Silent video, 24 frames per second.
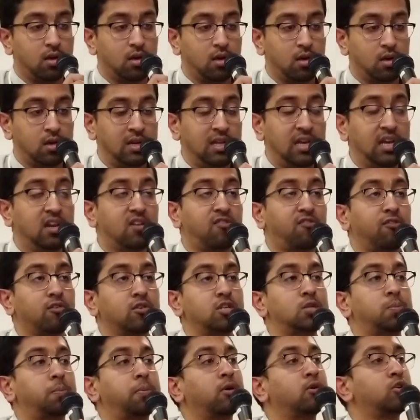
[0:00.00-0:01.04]
need for
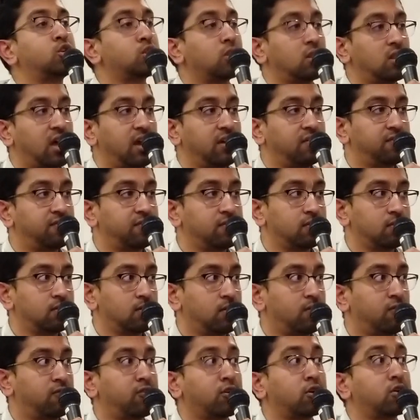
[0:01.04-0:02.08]
spiritual life,
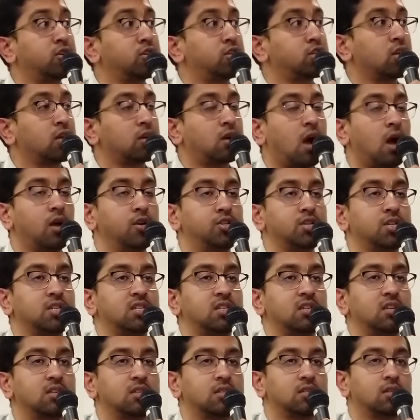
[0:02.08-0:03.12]
for Krishna
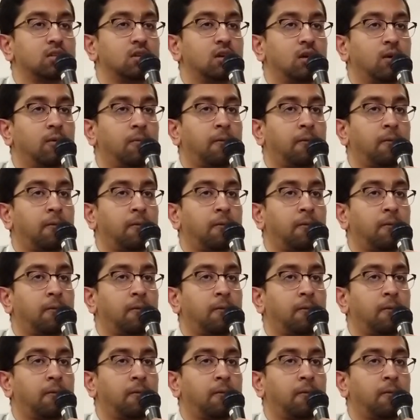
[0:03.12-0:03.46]
consciousness.